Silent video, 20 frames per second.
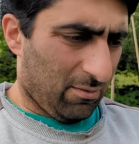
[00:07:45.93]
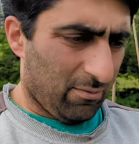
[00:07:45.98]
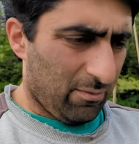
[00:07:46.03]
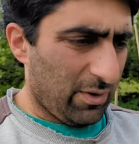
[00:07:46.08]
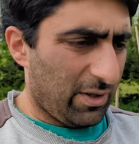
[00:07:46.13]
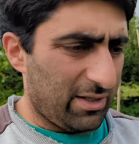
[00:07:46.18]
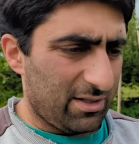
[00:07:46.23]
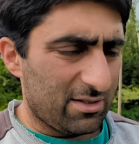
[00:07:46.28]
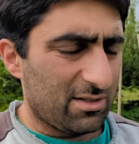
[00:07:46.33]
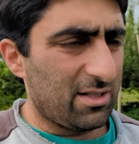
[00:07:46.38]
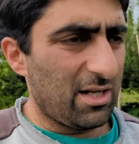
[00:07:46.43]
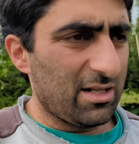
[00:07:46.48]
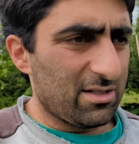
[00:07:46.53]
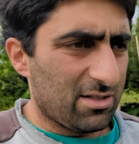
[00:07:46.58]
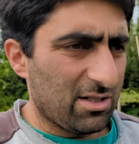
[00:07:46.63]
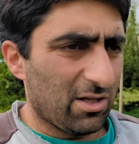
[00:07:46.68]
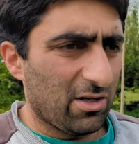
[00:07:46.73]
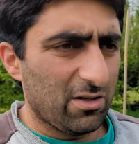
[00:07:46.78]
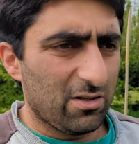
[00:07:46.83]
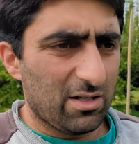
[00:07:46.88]
but it's a
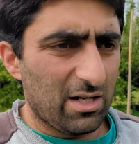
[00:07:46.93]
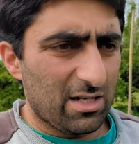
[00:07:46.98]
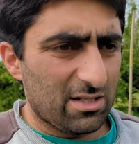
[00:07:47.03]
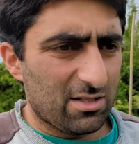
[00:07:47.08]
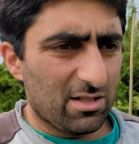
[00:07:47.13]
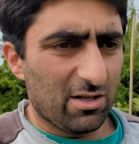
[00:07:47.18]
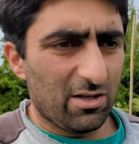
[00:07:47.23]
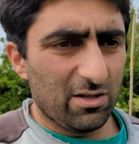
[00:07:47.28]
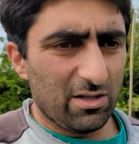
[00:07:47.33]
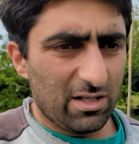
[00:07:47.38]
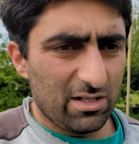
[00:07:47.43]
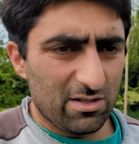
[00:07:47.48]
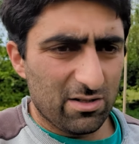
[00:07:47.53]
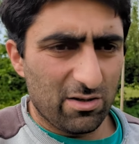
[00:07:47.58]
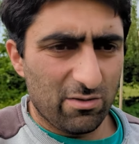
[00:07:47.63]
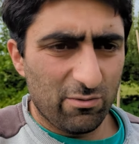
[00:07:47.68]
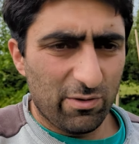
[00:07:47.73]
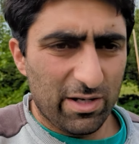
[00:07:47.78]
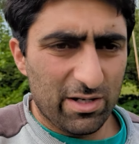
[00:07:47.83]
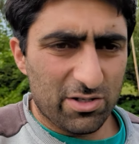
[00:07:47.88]
good
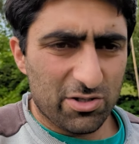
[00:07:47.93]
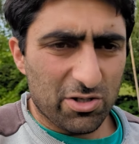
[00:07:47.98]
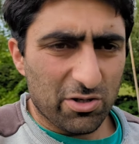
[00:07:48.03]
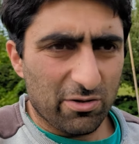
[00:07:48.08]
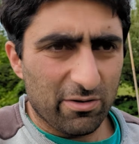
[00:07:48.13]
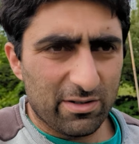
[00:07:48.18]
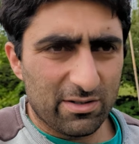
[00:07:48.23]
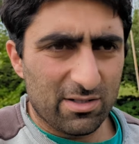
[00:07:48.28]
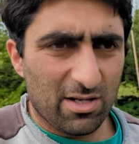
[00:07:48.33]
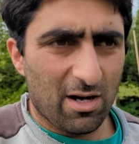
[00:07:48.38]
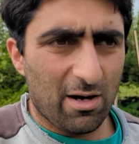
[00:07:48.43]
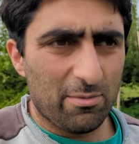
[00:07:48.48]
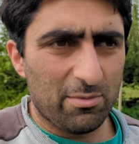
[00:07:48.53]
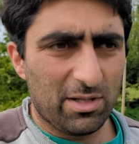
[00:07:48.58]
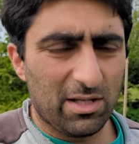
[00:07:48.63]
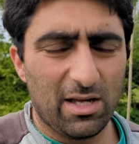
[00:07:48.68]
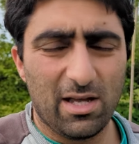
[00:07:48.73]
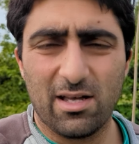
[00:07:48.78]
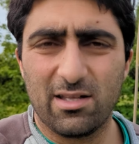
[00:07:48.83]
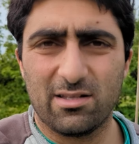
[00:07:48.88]
reassuring time of
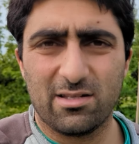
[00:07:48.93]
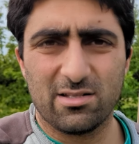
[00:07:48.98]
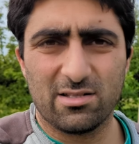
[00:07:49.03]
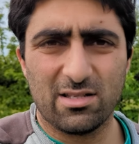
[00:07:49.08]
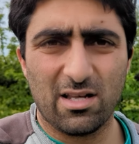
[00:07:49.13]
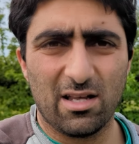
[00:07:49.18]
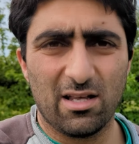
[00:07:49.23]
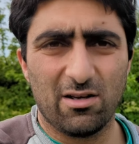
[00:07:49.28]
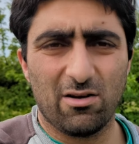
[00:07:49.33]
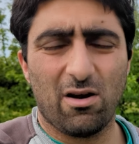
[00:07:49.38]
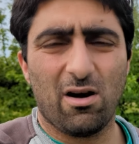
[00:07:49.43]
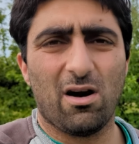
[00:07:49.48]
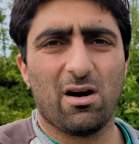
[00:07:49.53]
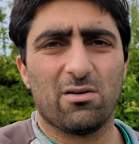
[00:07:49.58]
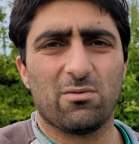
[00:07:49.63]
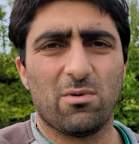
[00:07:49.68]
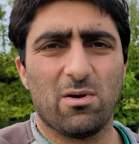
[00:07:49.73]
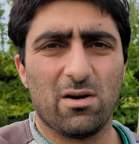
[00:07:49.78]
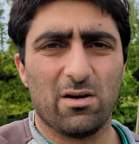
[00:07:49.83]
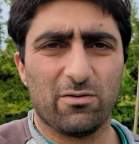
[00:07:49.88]
the year to see your
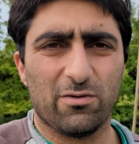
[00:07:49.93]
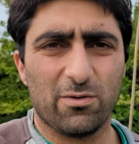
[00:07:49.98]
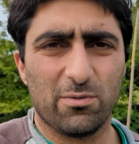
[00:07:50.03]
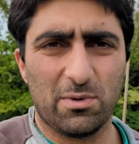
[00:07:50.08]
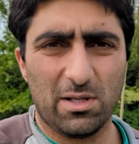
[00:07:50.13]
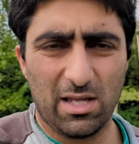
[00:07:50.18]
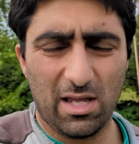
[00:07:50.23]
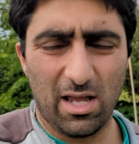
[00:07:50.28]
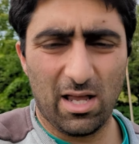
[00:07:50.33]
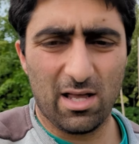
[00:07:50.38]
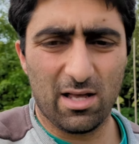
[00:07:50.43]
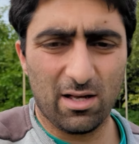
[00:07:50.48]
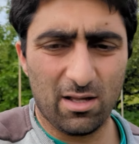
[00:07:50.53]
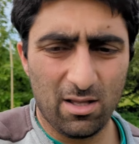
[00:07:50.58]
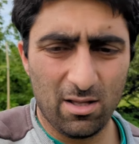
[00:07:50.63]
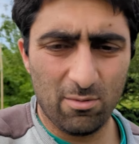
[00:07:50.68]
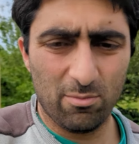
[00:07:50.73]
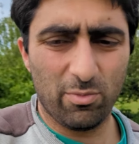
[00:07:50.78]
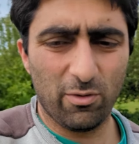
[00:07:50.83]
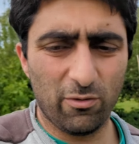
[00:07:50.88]
hard work from the year
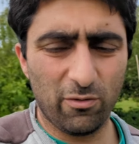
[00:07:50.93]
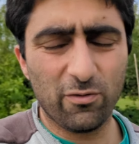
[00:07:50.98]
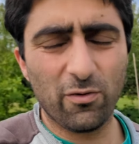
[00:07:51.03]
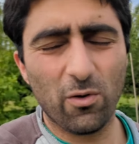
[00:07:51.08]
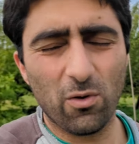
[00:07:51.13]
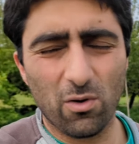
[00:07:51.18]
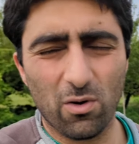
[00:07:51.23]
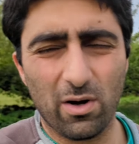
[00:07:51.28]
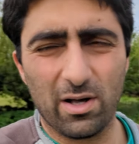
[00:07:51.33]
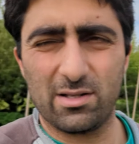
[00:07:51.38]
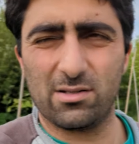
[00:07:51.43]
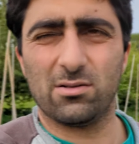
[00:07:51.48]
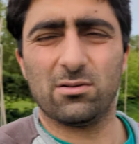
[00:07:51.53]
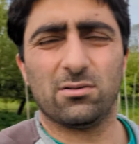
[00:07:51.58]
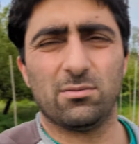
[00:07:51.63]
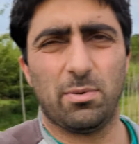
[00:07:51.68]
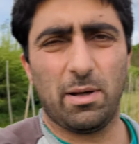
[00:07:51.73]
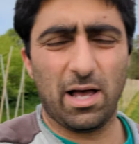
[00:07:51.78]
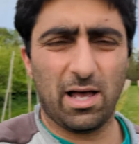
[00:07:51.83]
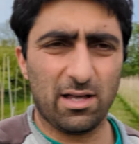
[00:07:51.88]
before has
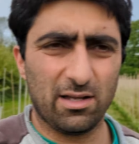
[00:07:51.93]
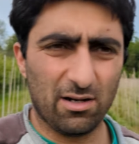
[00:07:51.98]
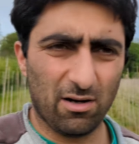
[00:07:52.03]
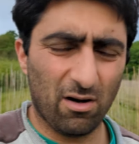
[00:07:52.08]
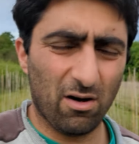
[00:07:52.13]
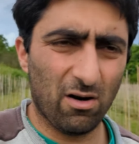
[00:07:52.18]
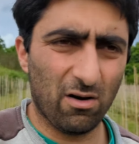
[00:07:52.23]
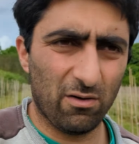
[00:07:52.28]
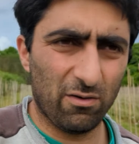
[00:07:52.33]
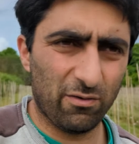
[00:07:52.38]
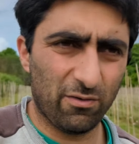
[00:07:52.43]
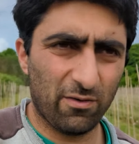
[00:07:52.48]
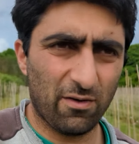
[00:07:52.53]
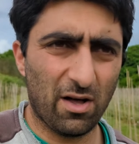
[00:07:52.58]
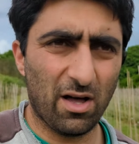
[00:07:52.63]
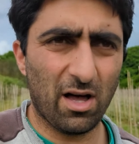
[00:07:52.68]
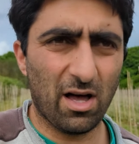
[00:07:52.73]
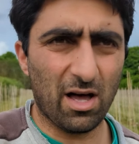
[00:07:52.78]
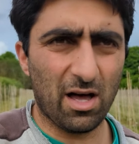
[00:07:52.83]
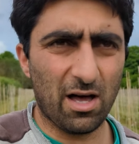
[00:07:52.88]
all paid off.
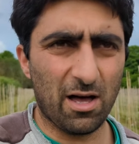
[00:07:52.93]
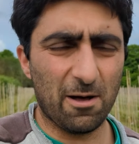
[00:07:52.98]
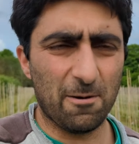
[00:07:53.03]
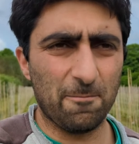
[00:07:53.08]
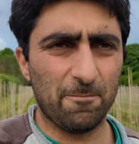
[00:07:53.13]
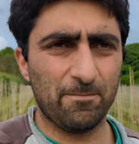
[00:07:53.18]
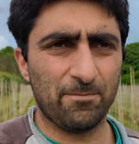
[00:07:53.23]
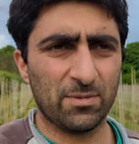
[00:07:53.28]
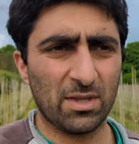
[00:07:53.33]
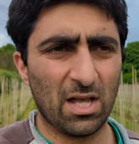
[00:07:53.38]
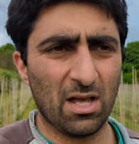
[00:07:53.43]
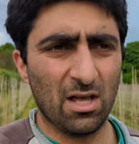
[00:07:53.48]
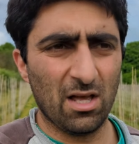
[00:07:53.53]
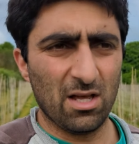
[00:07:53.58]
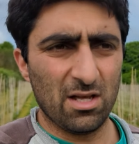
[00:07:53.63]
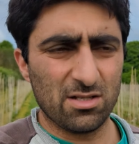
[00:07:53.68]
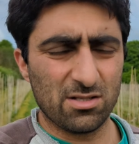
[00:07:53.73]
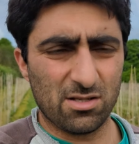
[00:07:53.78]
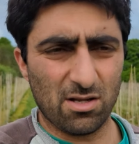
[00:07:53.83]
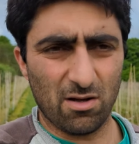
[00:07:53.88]

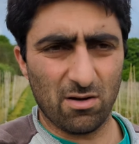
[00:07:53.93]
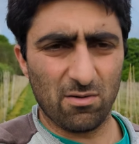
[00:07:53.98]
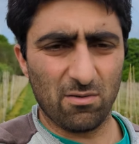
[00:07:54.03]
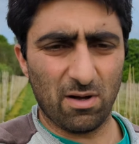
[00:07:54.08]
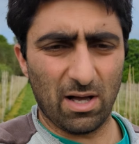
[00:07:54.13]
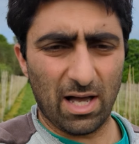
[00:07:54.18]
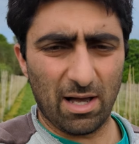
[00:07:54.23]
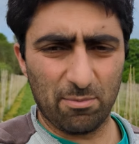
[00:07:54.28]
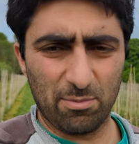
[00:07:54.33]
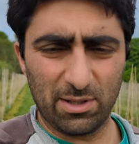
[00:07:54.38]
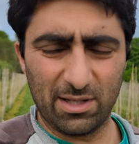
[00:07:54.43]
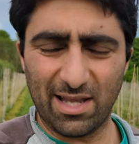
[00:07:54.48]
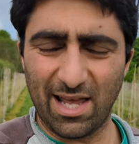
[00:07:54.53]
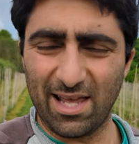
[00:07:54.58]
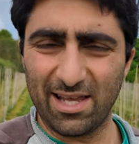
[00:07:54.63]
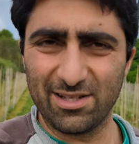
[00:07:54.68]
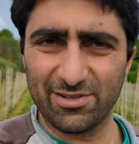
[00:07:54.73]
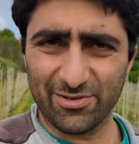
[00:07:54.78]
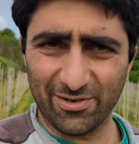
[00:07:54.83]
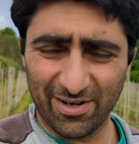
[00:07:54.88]
So happy
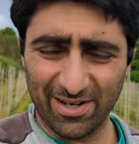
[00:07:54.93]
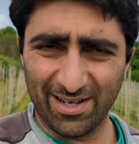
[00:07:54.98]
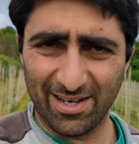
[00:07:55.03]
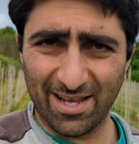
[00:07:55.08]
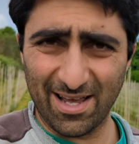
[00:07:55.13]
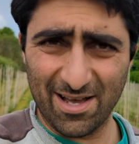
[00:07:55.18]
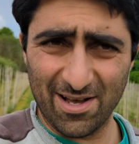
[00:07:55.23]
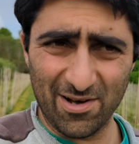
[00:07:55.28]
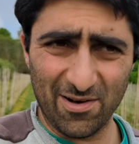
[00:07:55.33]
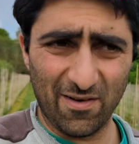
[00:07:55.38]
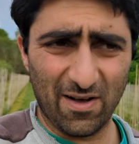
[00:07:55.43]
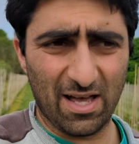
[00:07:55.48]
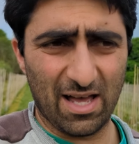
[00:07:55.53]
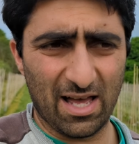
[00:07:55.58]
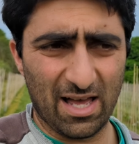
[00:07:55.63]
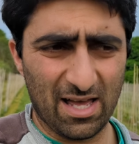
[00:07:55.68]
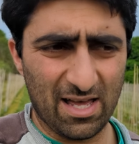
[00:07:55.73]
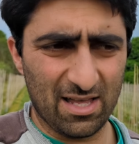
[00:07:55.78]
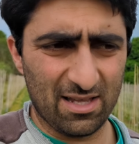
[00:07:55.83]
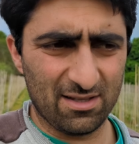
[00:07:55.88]
days right now,
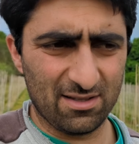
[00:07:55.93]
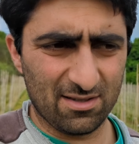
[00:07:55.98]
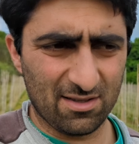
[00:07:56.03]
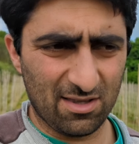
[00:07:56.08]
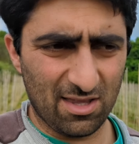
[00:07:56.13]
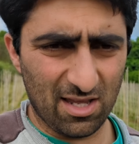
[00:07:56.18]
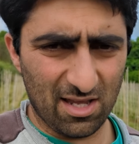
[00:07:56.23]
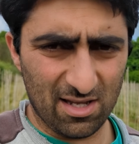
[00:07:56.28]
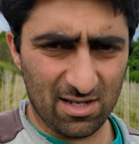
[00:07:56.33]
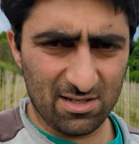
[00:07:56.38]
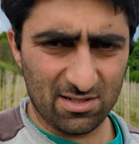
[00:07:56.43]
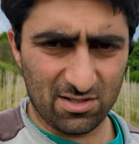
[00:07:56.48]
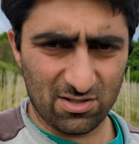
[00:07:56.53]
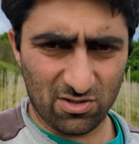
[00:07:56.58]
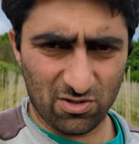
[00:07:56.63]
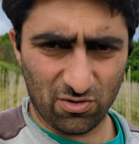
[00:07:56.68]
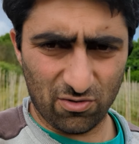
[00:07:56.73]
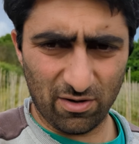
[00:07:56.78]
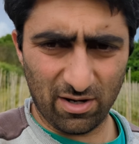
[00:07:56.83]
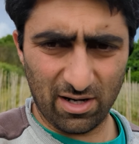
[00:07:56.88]
and these
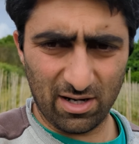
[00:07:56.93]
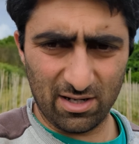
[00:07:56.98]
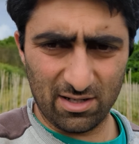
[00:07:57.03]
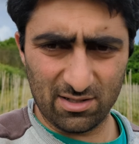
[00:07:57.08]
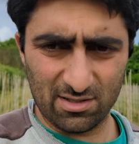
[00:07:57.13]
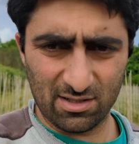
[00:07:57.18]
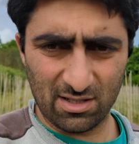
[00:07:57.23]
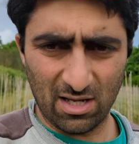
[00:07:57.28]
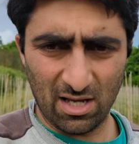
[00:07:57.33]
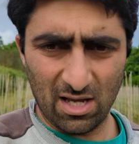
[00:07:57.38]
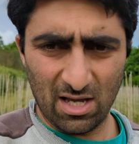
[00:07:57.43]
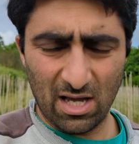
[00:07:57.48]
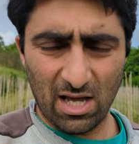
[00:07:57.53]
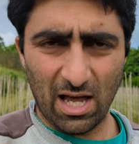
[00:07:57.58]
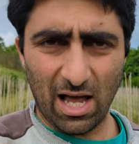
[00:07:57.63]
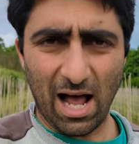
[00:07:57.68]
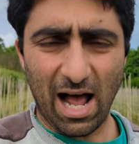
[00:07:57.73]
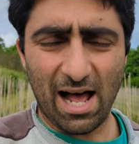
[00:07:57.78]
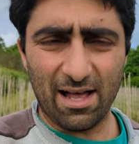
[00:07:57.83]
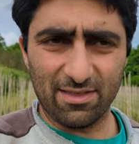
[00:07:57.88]
trees
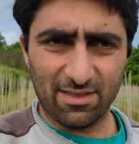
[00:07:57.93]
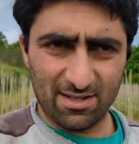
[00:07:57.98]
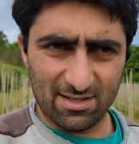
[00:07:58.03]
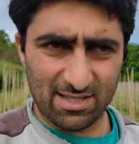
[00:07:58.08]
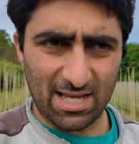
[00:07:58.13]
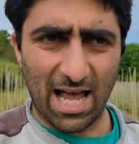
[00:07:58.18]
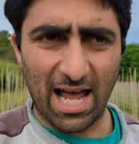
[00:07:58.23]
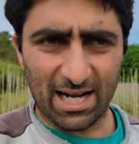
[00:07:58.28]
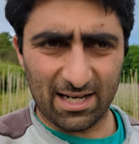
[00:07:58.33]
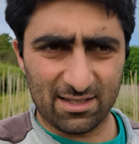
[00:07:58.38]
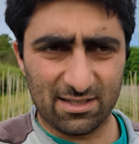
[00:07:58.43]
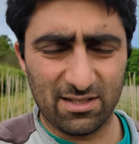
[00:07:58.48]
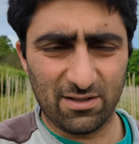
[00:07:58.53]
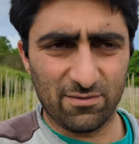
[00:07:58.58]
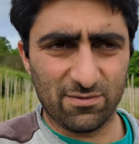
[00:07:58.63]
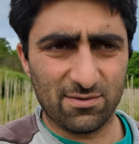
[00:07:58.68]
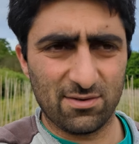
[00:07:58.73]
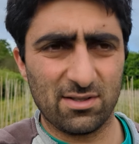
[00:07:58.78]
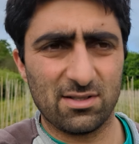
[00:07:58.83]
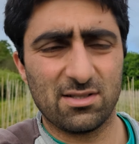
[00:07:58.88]
at this
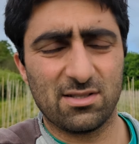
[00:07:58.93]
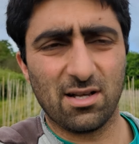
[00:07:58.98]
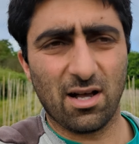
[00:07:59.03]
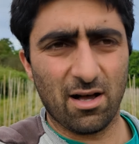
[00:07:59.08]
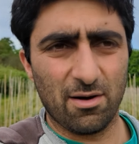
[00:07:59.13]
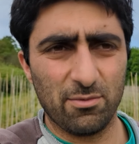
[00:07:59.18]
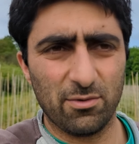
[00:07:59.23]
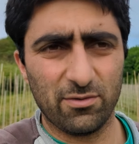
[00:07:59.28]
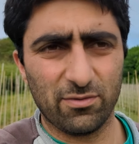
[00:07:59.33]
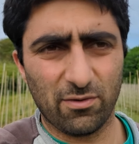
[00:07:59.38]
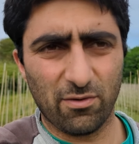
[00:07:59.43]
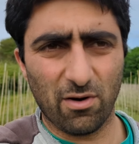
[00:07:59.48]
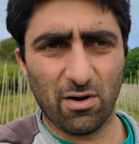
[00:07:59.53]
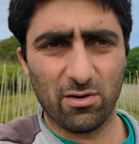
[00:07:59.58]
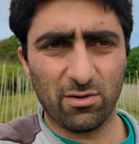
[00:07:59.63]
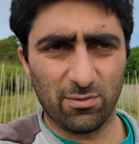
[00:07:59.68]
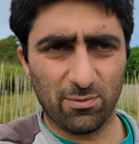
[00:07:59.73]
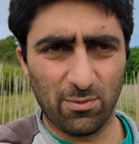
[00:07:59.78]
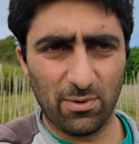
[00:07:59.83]
active time of growth